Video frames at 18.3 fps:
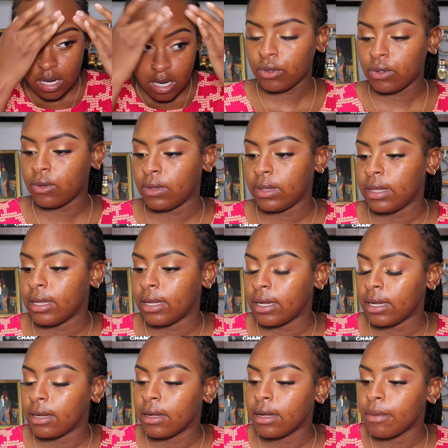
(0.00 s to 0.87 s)
So
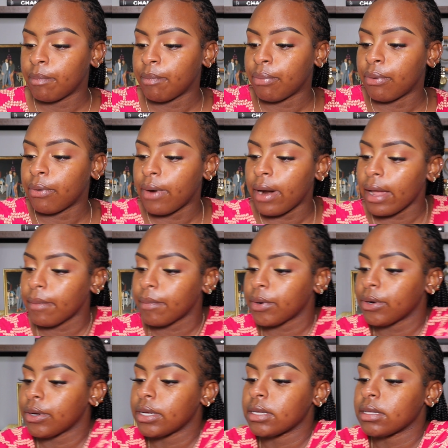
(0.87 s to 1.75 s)
the
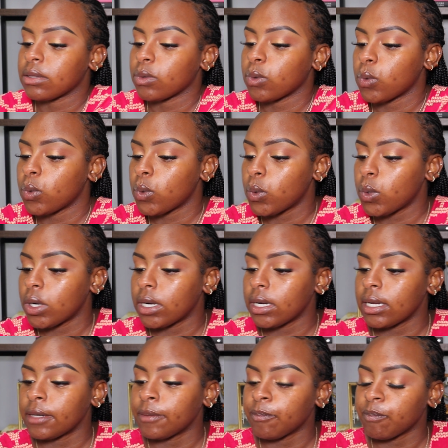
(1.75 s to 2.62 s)
primer is
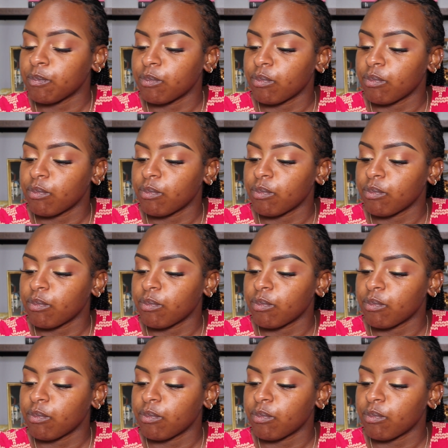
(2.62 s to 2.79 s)
on.